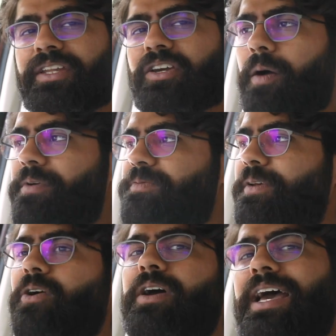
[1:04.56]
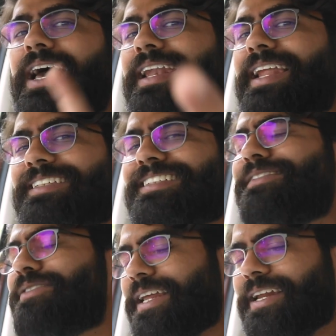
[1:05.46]
the comments below and let's see
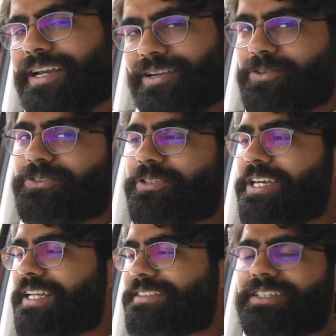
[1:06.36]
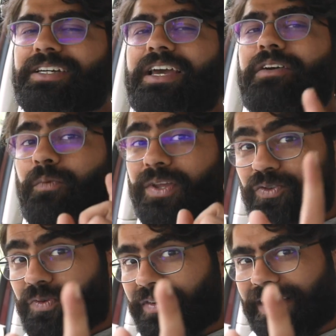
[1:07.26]
if you can get close to the answer,
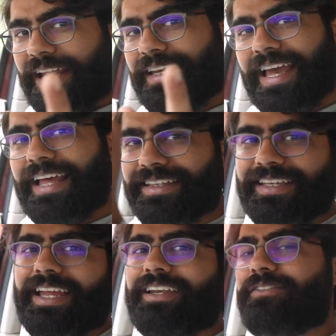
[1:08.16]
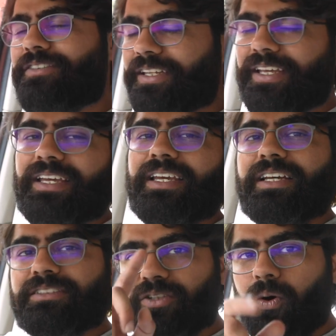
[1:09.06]
which we will get at the end of the day.
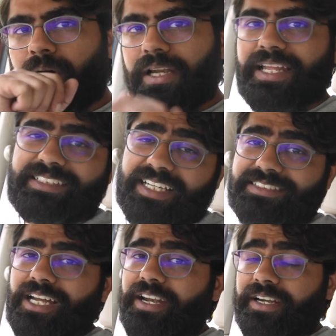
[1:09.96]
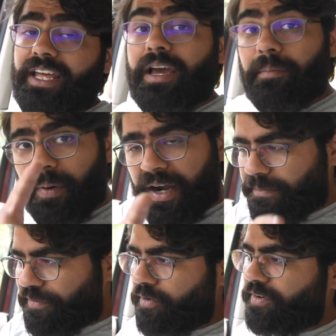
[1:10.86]
So let's get started. But before